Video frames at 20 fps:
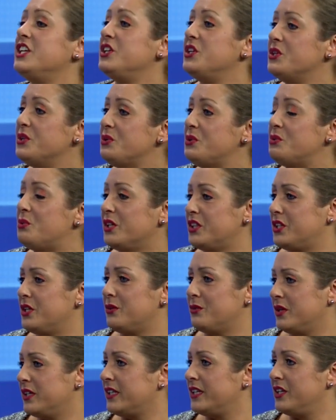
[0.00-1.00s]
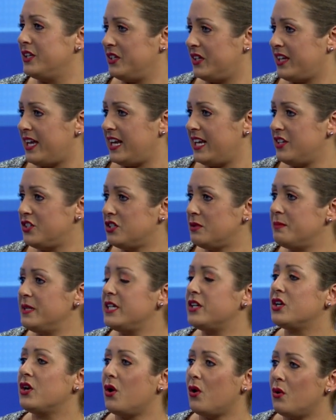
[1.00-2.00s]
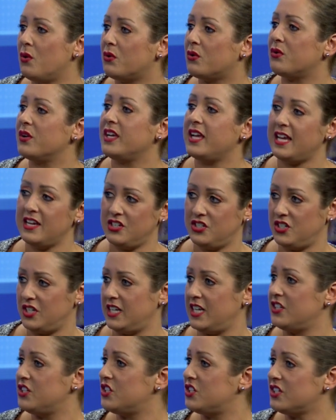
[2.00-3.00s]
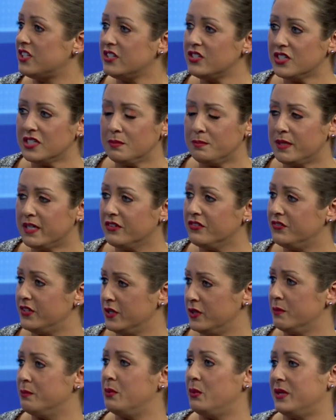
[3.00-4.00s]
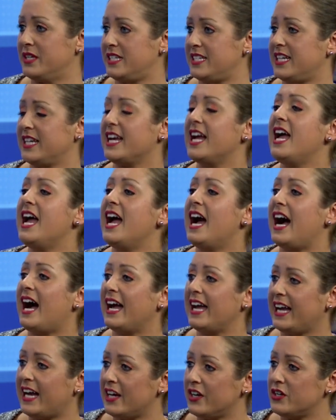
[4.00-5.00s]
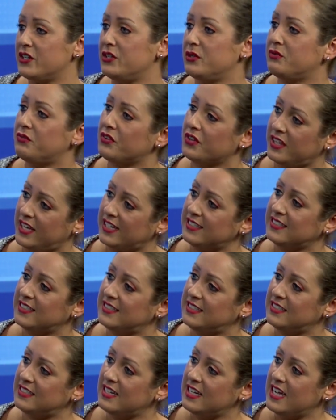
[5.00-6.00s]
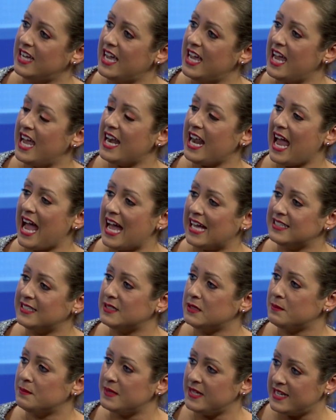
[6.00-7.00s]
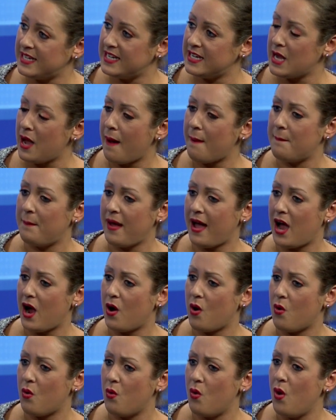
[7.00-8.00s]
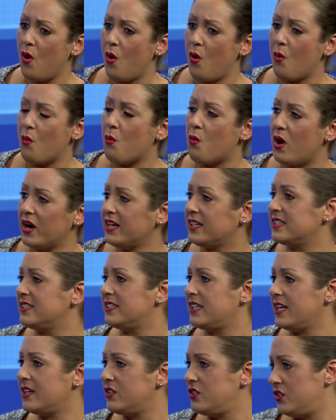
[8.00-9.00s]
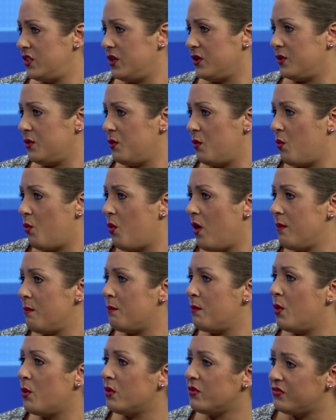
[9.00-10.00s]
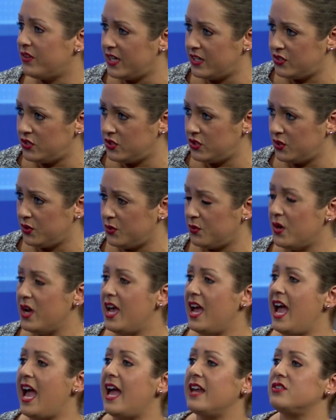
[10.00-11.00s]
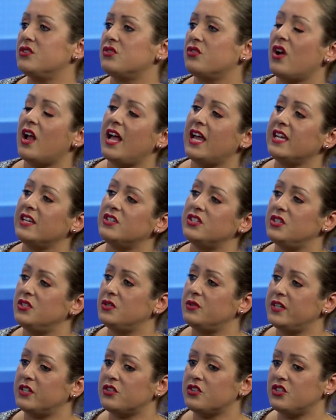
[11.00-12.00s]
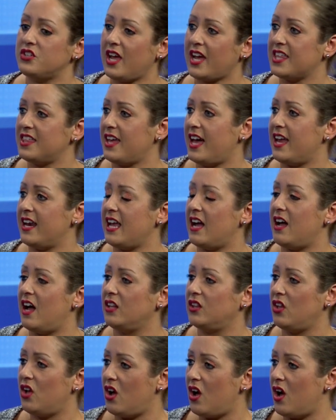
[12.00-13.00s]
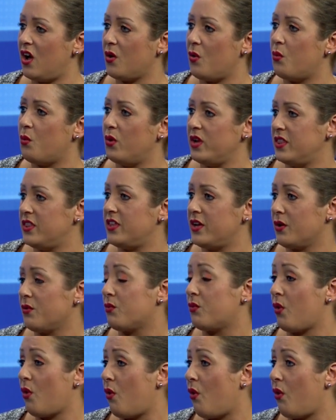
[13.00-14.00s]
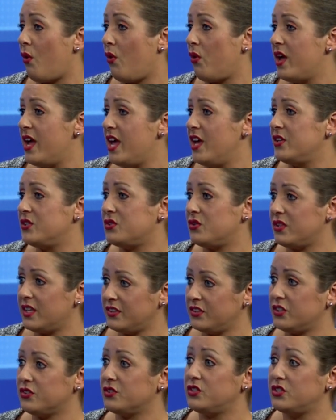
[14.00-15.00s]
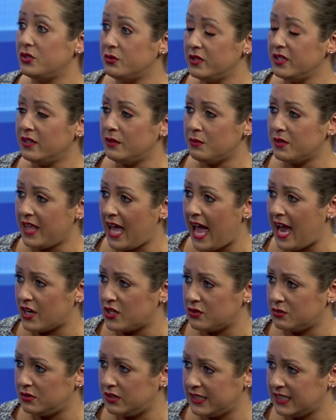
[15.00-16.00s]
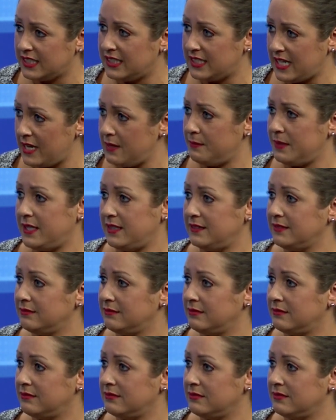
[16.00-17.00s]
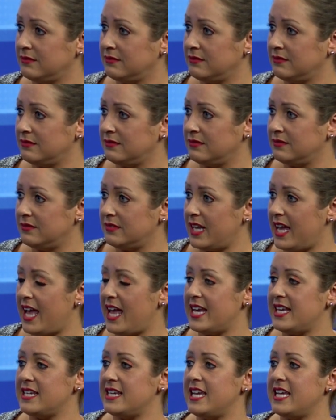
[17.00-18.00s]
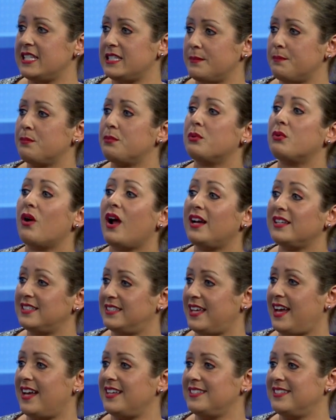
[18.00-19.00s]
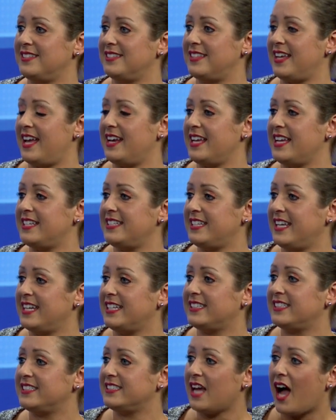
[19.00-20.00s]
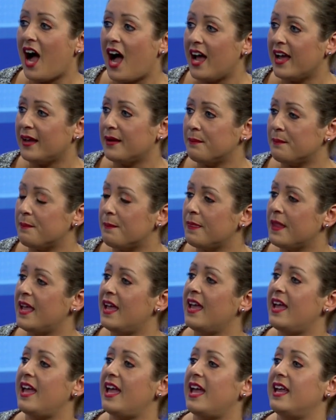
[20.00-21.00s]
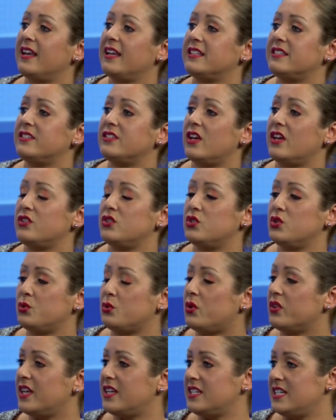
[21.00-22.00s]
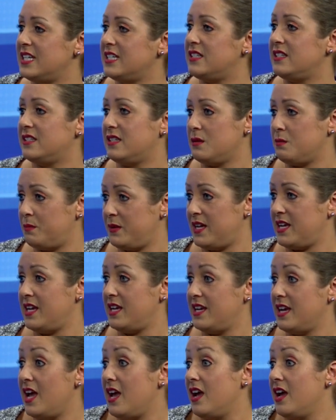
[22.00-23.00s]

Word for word: you what they're really good at. It should be a co creation. It shouldn't just be a finger pointing, I hired you for this. It has to be about what excites you, what motivates you, and trying to interject that along with their role so that they're doing it with actual excitement. And it's a process and it takes time and it's a tool that needs to be